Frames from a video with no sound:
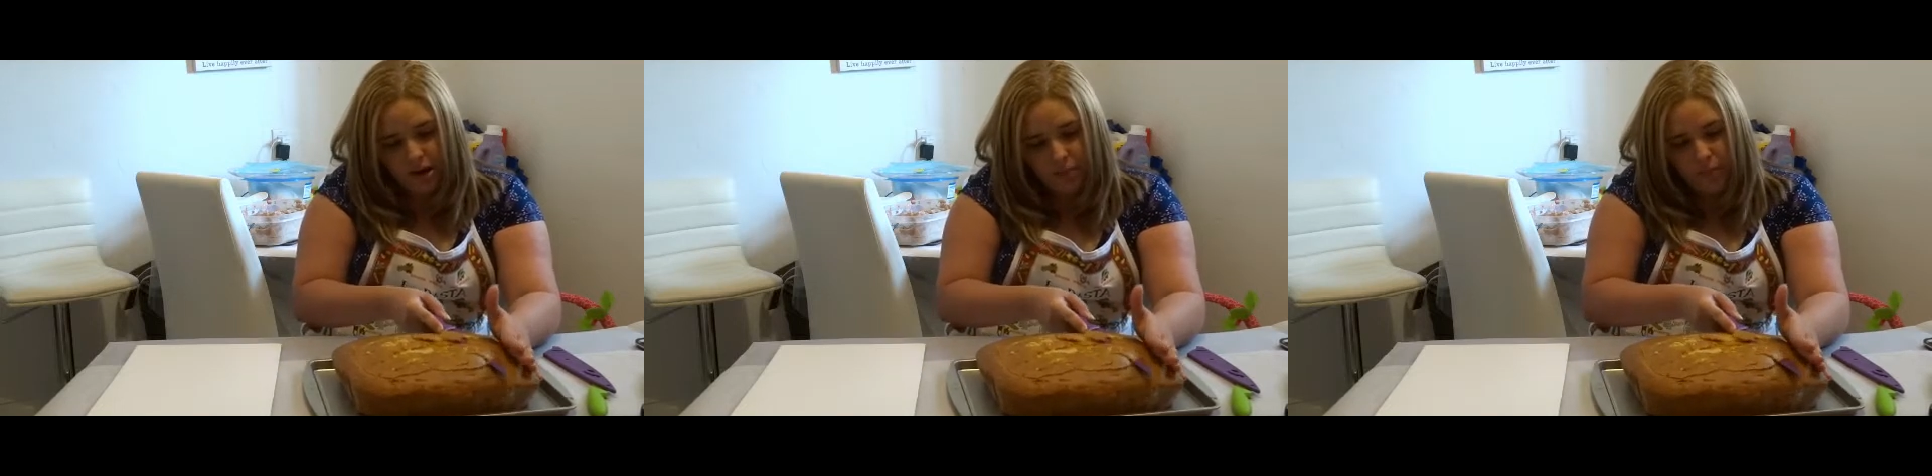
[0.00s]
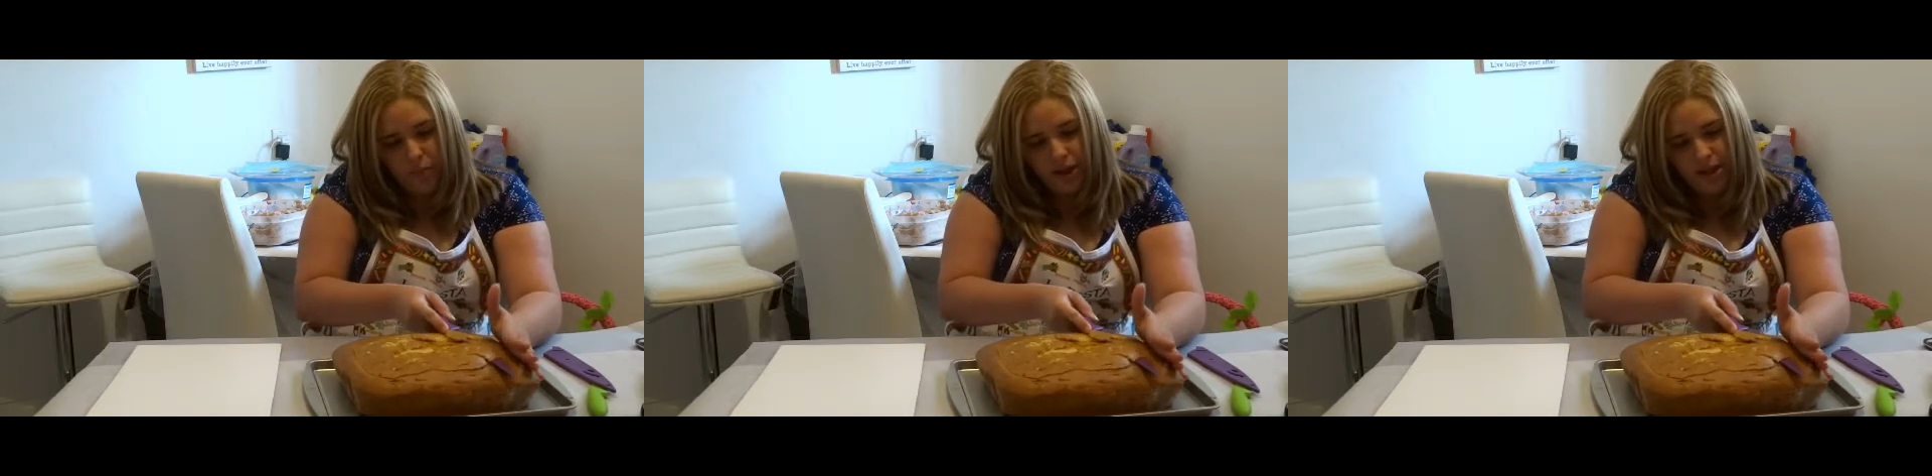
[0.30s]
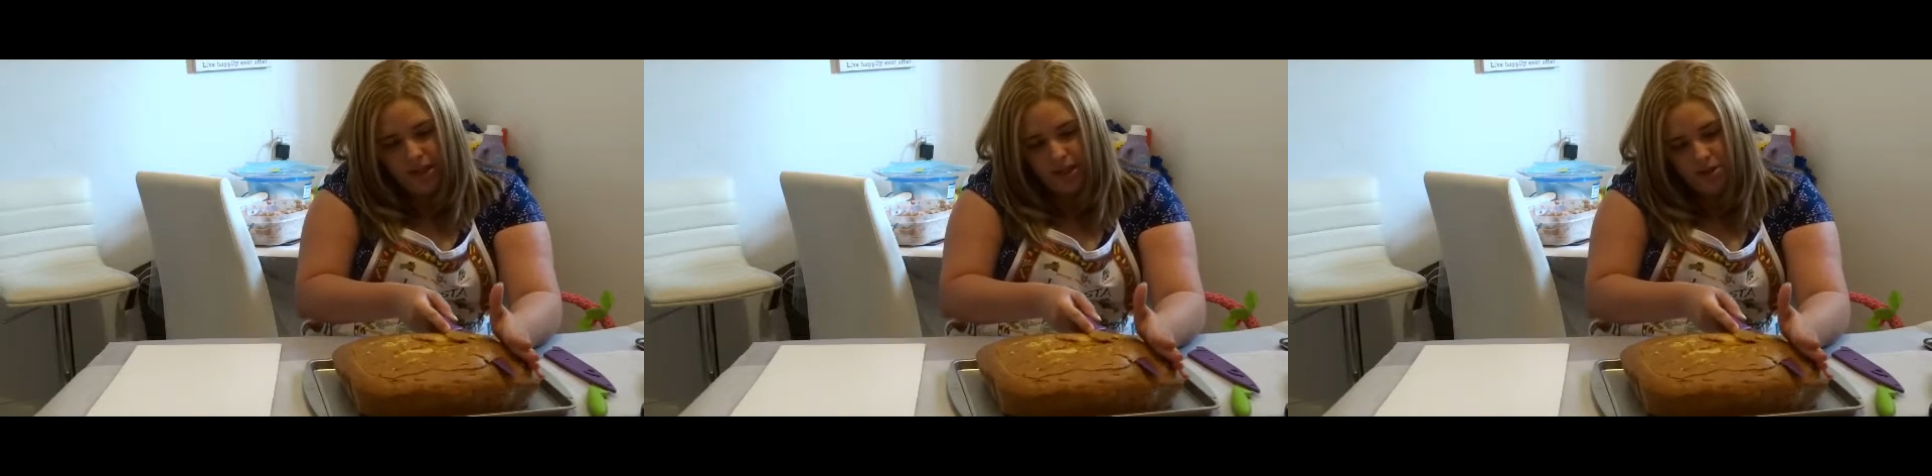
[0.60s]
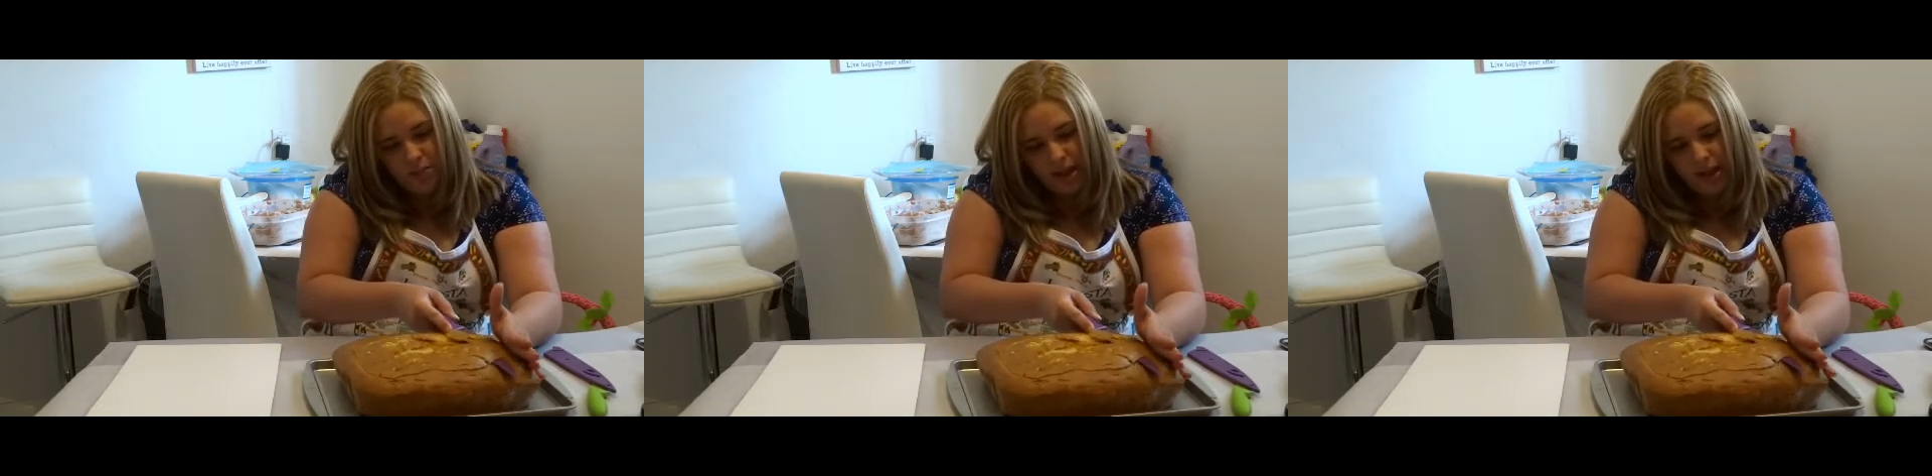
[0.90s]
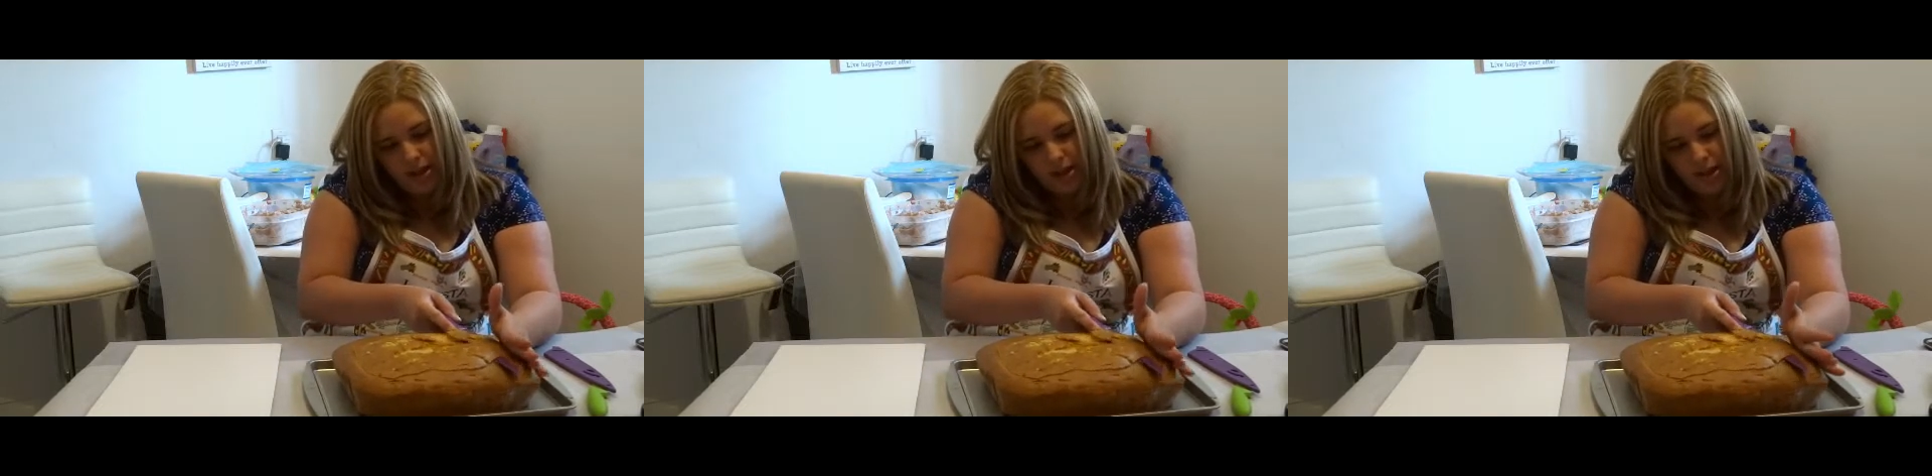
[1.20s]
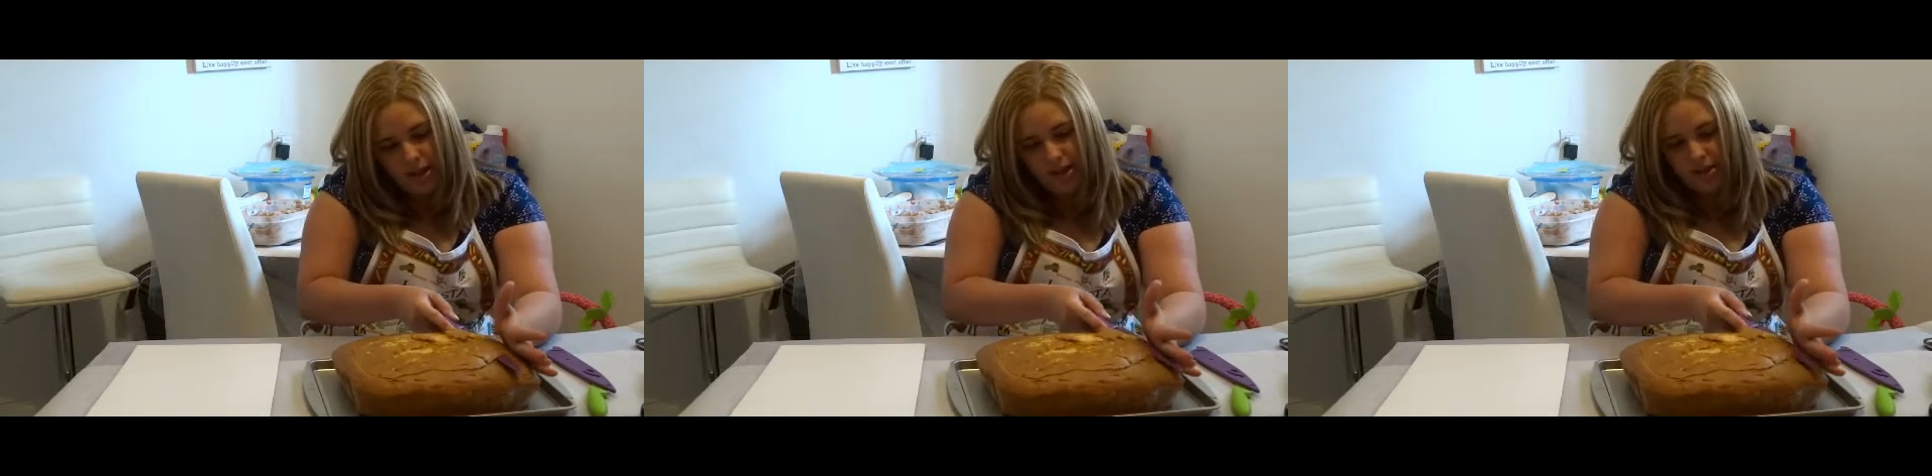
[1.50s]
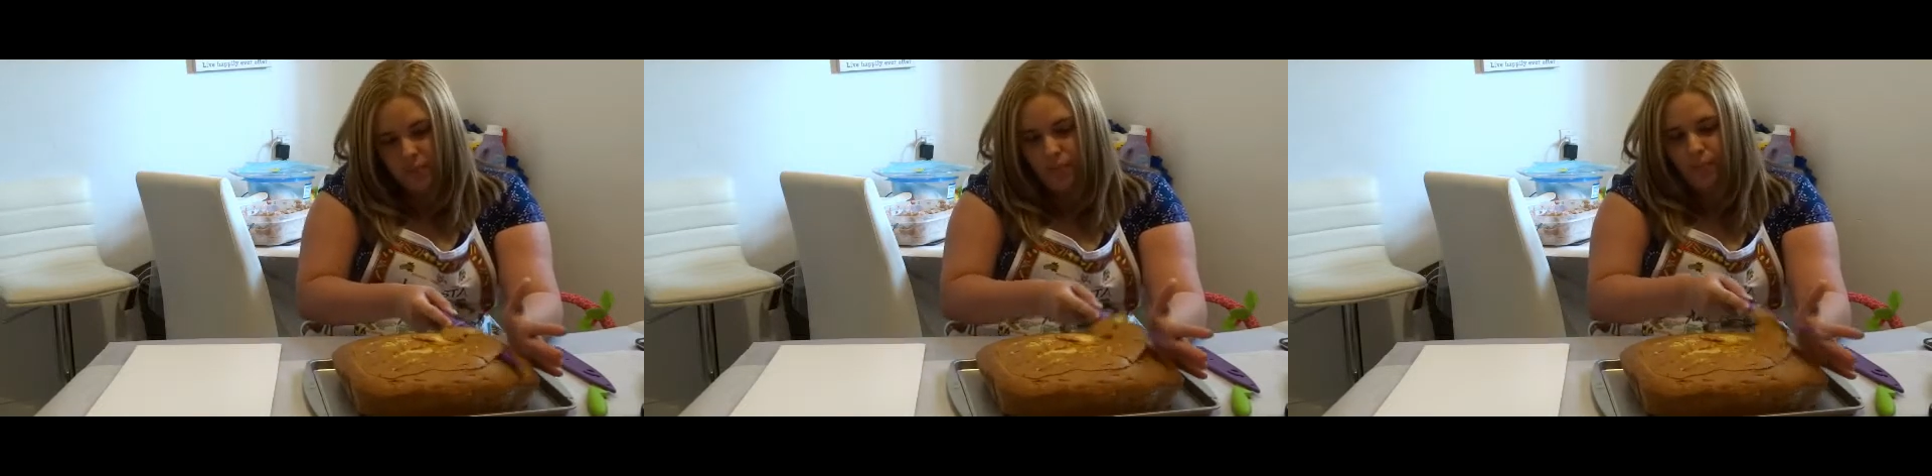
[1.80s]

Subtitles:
but we need to make this